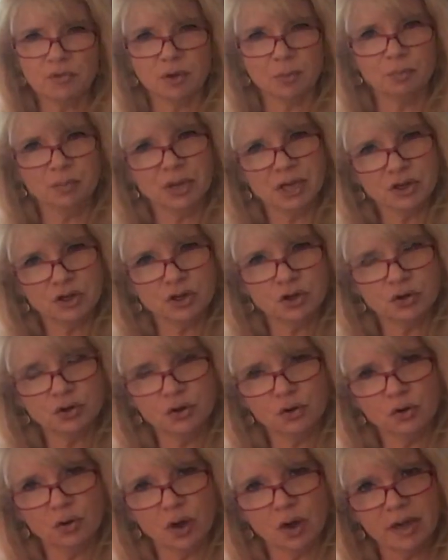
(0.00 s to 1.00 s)
to pitch a
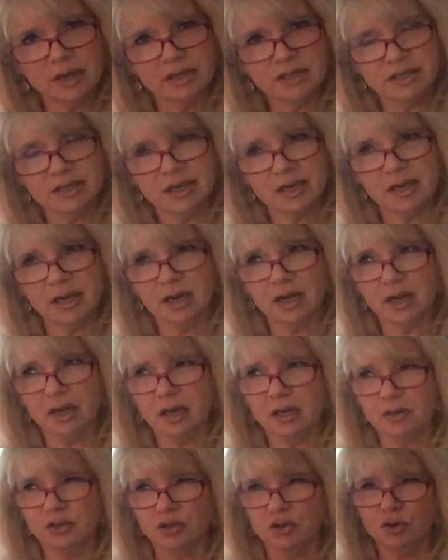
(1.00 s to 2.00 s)
new
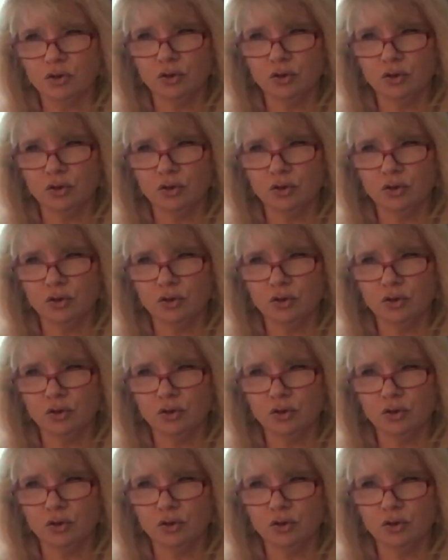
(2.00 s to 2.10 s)
idea,